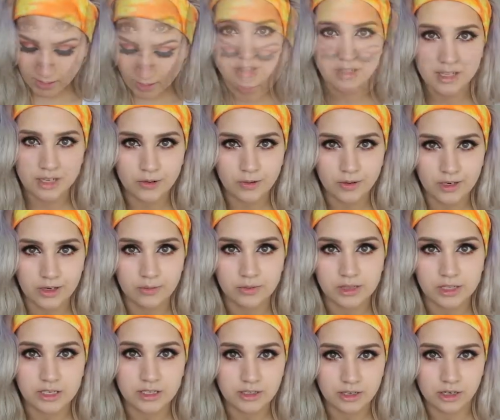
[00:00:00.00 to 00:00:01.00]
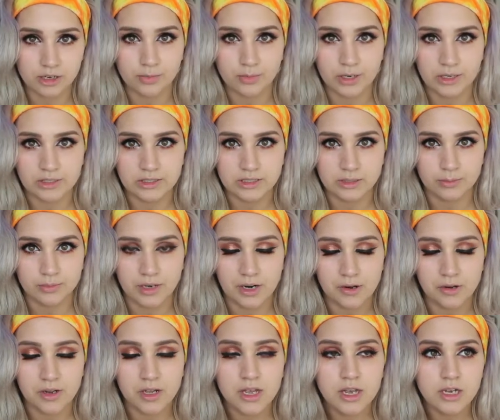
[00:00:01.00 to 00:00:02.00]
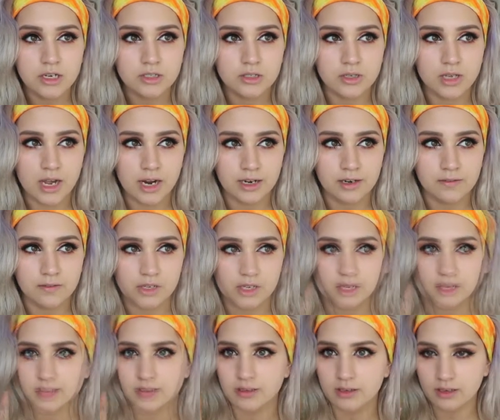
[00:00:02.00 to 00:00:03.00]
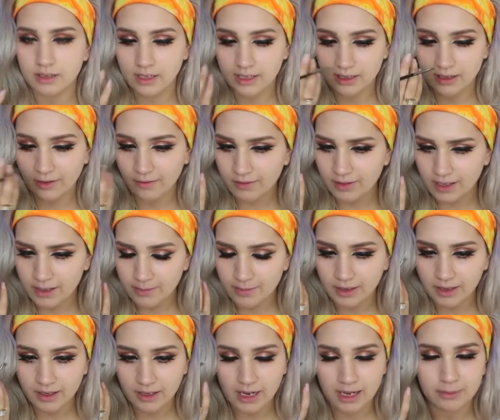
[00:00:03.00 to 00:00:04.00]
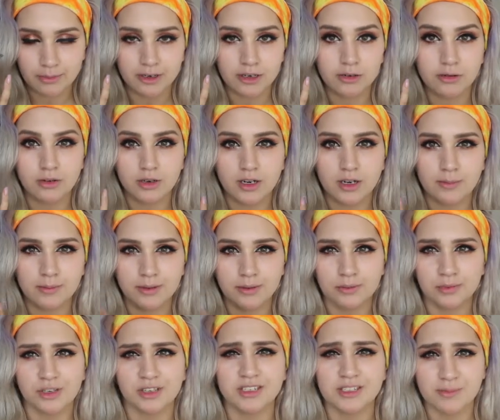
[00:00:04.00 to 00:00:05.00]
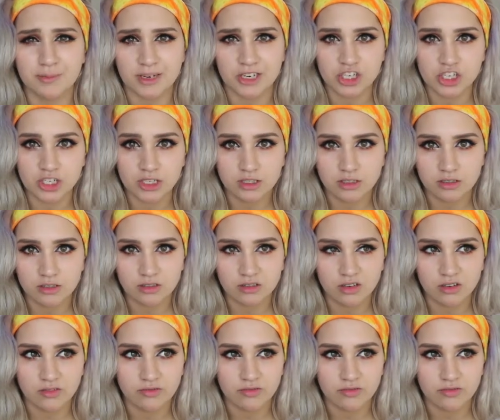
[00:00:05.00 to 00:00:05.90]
I also like going in with the dark brown dip brow to kind of just give like my eyebrow a bit more dimension.